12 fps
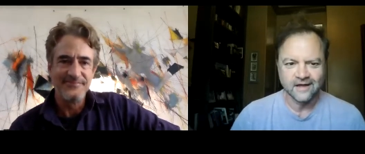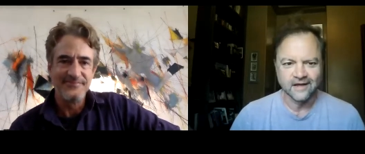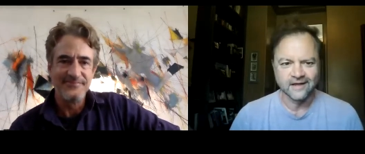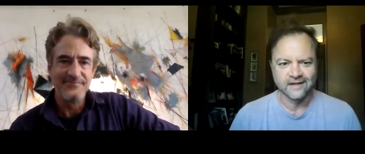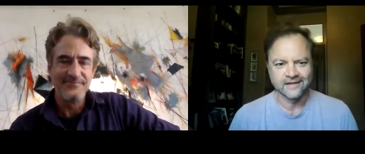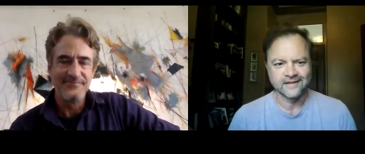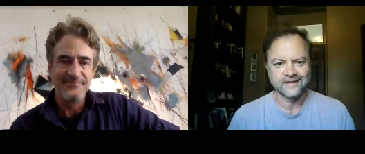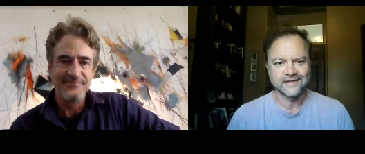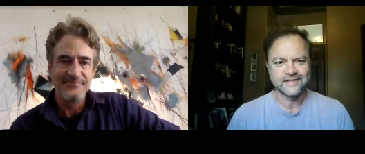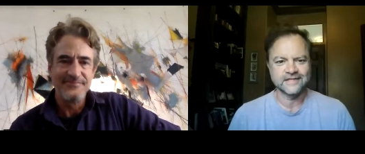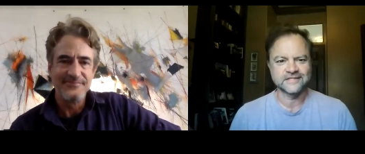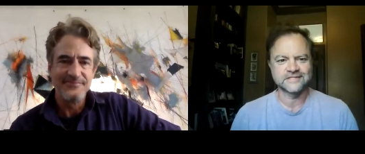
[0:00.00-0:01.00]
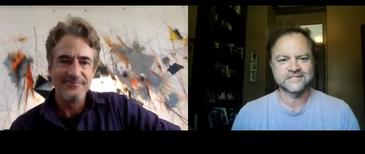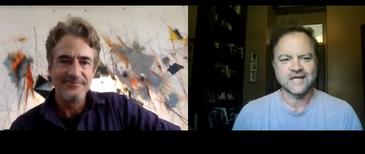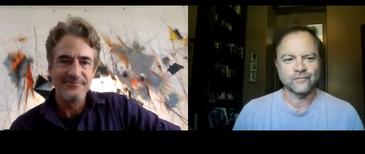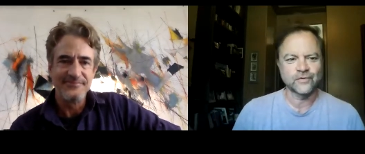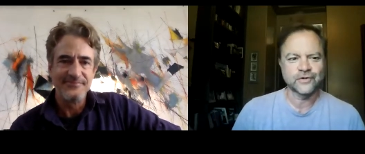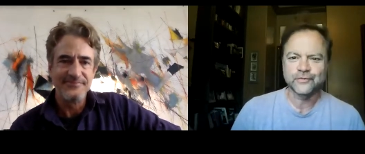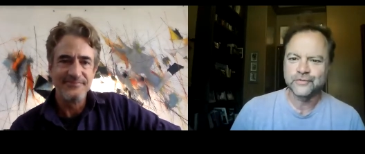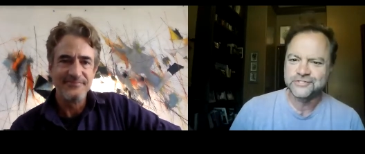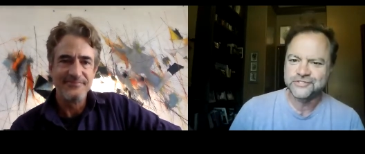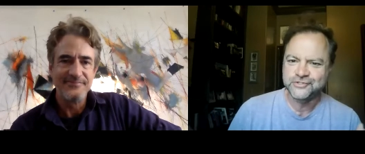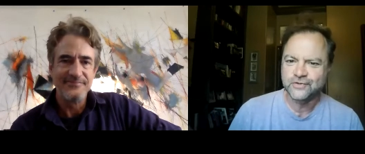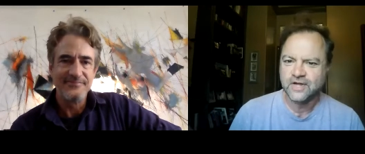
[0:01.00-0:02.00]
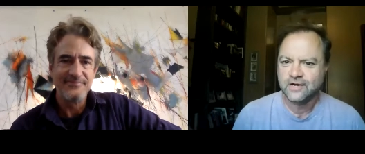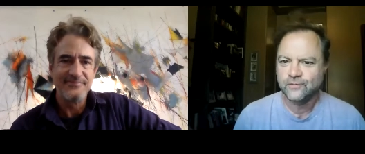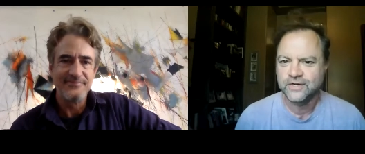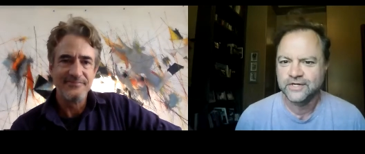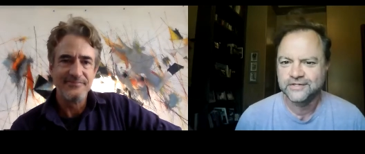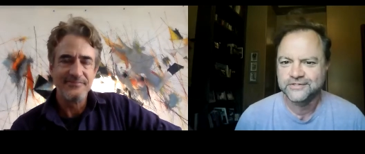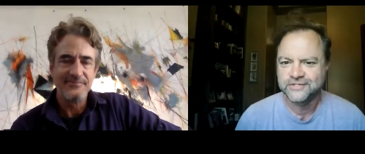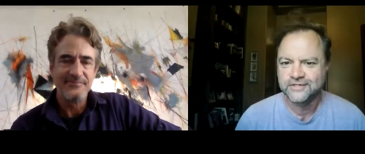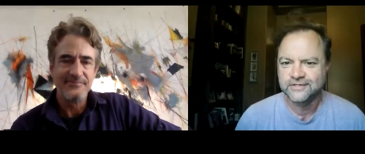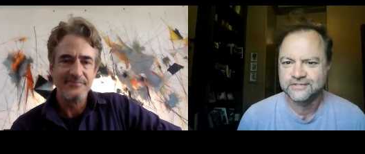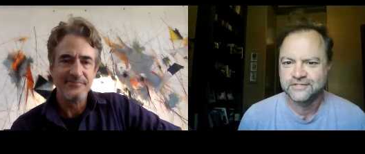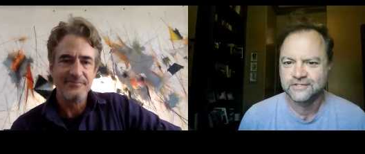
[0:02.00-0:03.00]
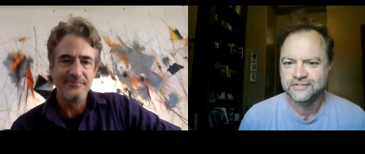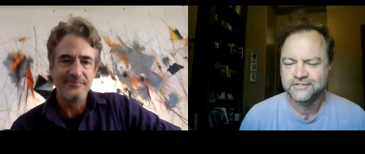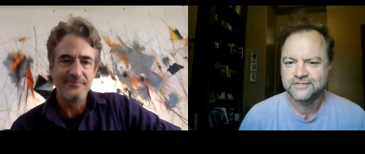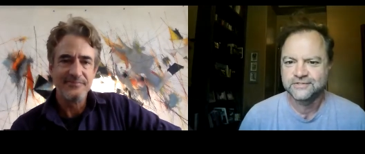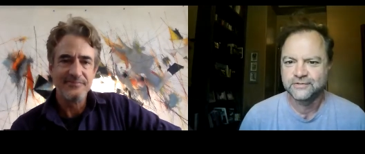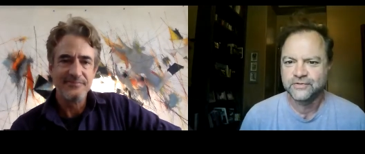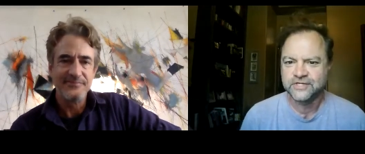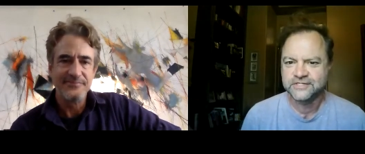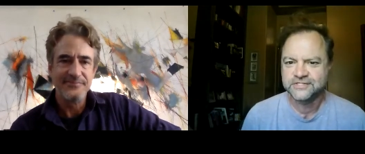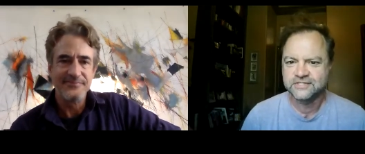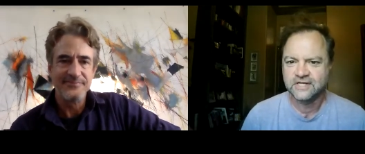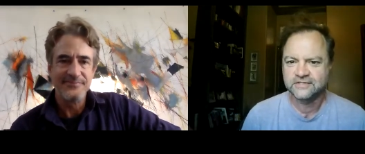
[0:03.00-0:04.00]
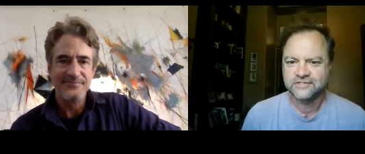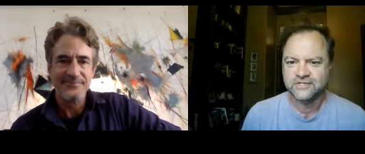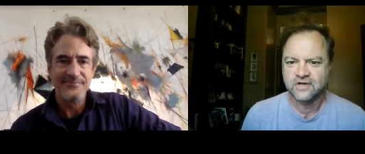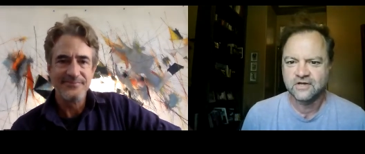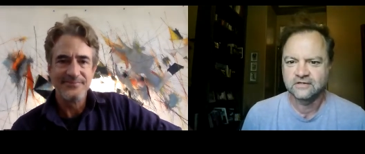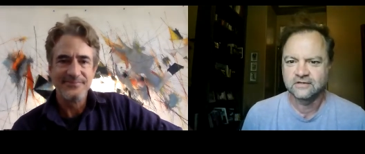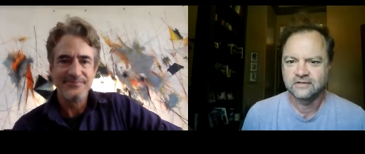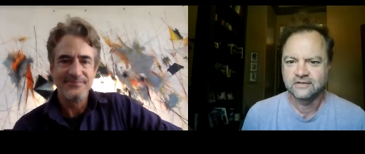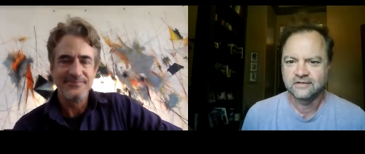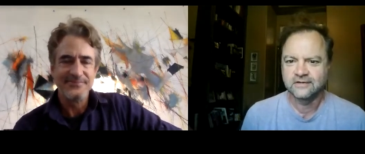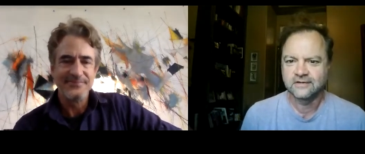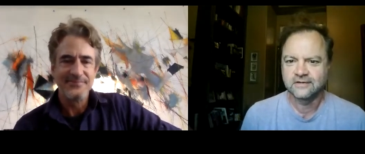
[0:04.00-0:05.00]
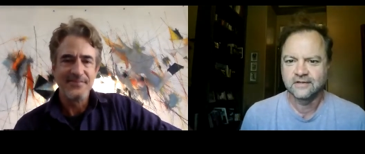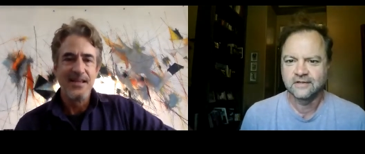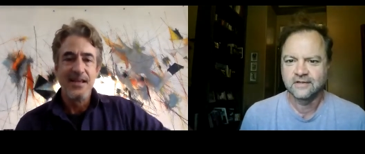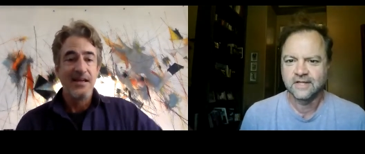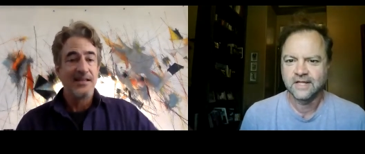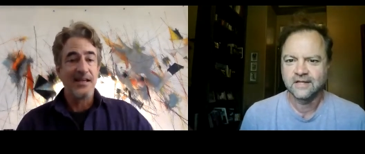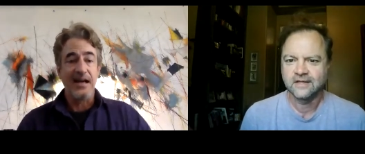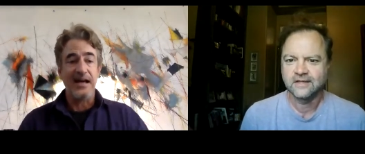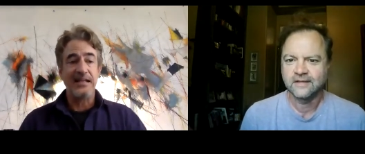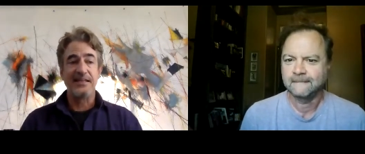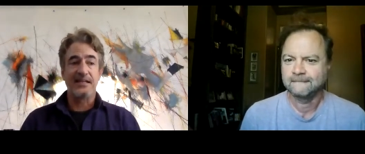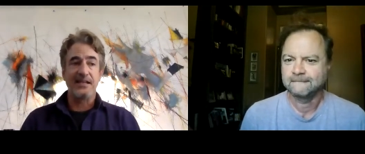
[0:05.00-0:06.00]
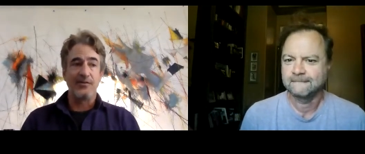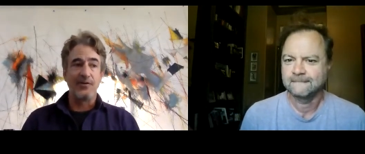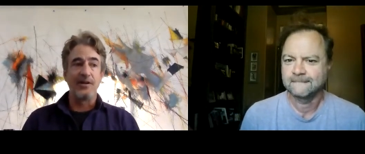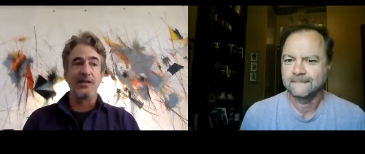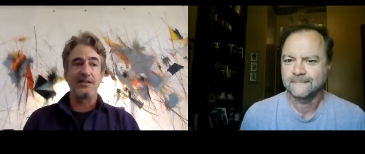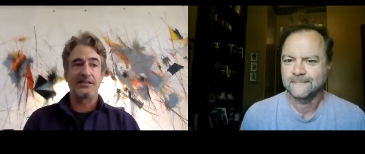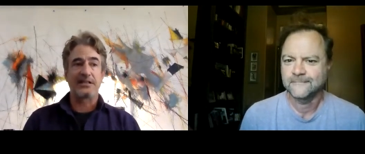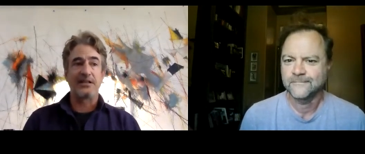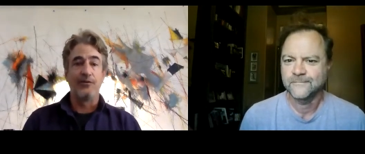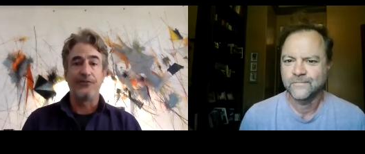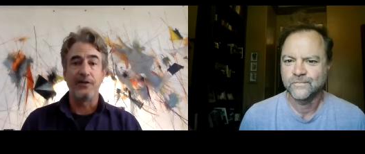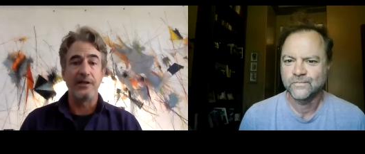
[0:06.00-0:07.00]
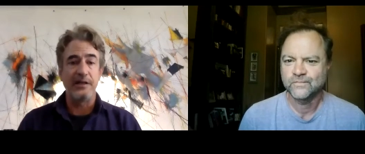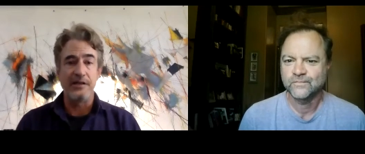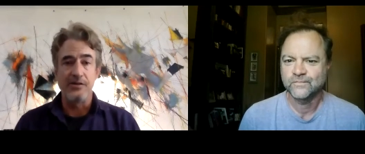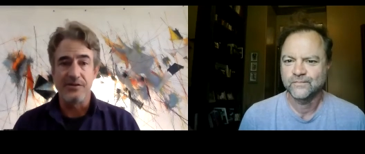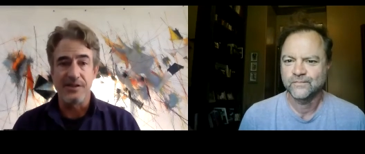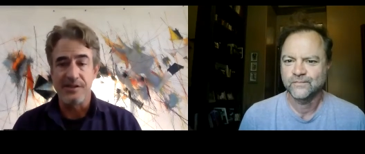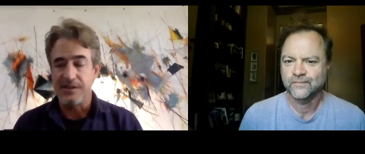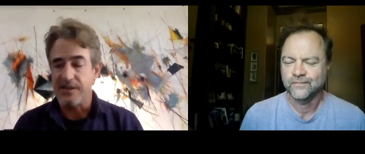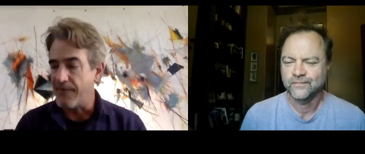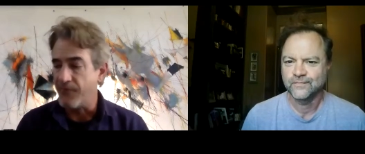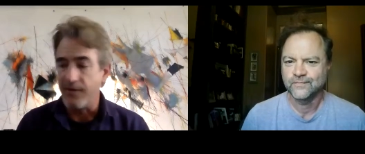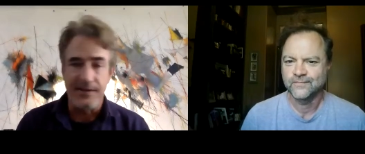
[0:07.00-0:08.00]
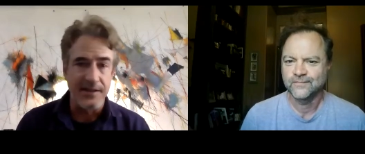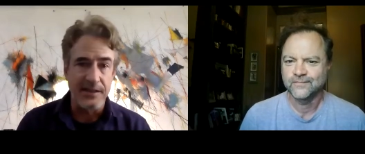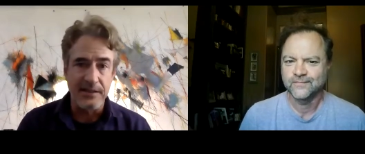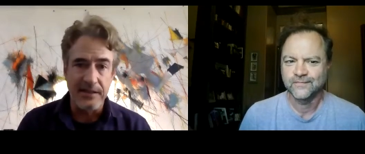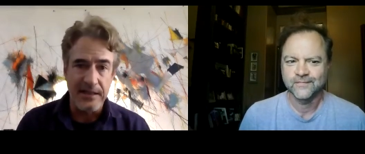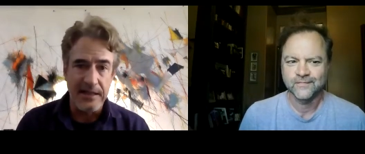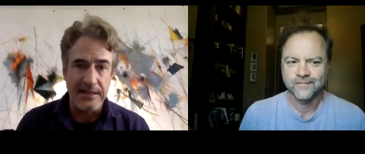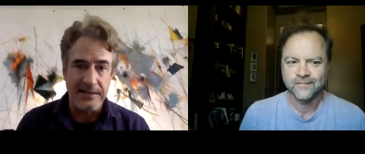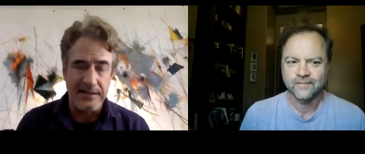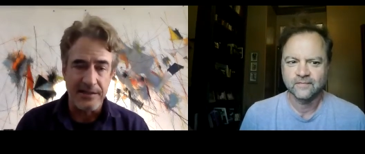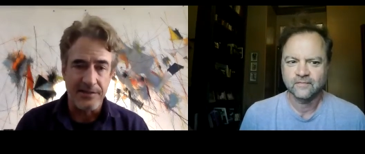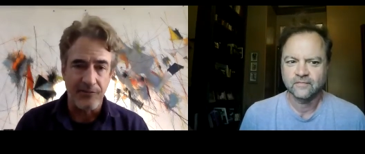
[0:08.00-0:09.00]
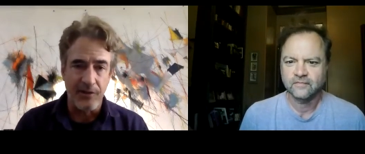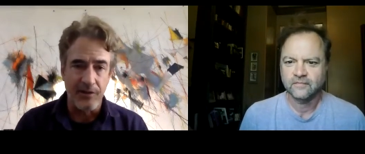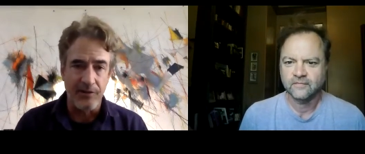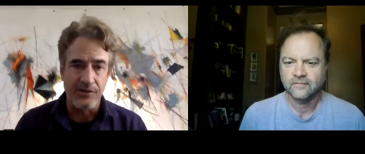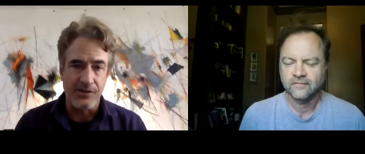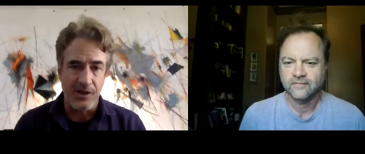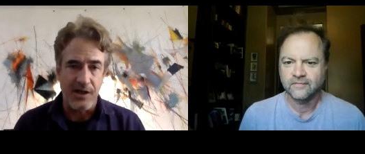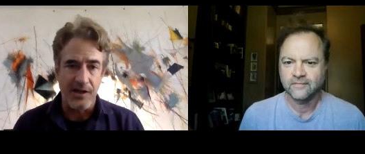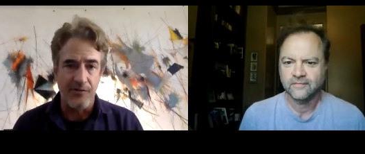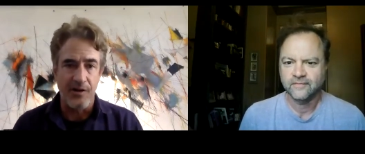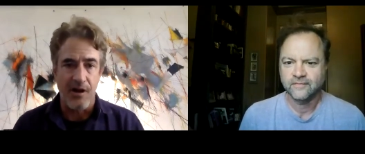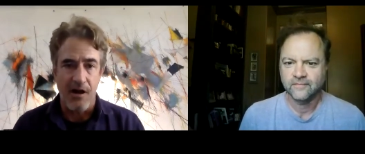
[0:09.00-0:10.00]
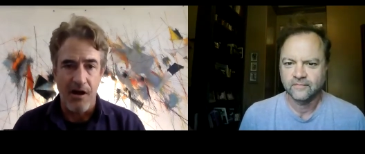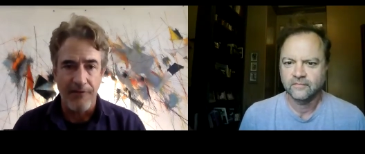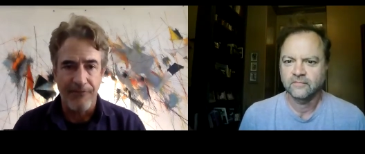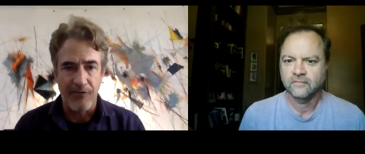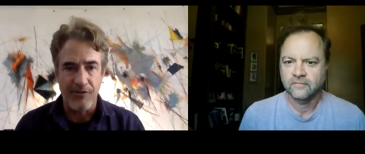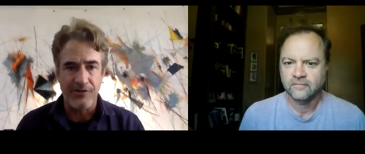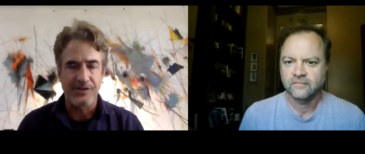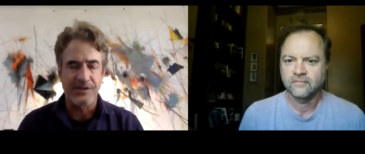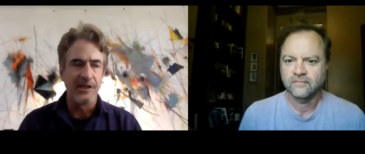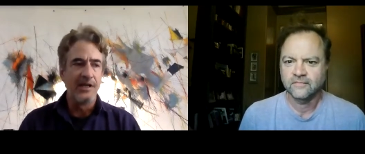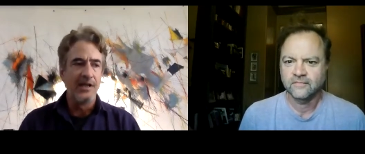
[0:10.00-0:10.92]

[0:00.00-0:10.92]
Speaker 1: Uh, is that one of the reasons you kind of wanted to to do this, take this on?
Speaker 2: Yeah, I think it really skillfully uses everything that the thriller genre offers,